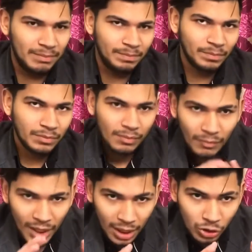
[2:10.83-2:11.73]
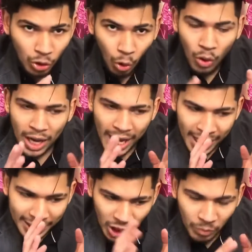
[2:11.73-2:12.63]
So
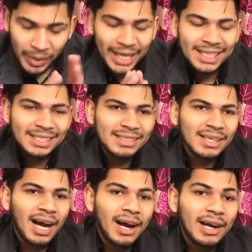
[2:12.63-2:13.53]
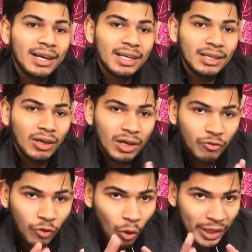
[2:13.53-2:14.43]
the lumbricus are
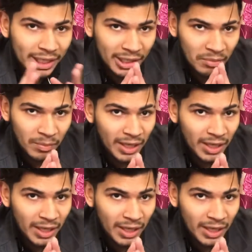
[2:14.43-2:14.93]
4 in number,